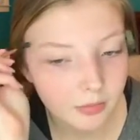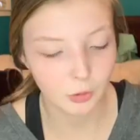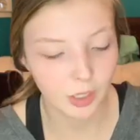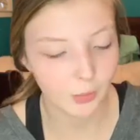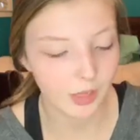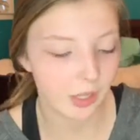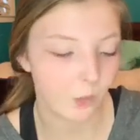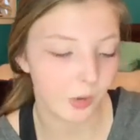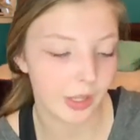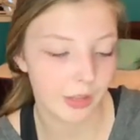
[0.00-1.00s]
Go
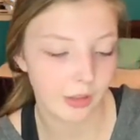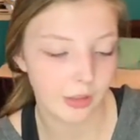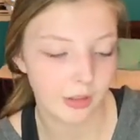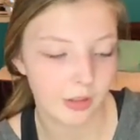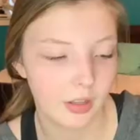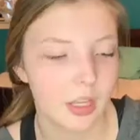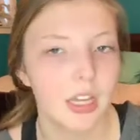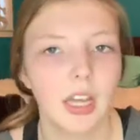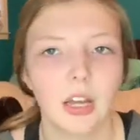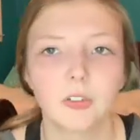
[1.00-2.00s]
in with, I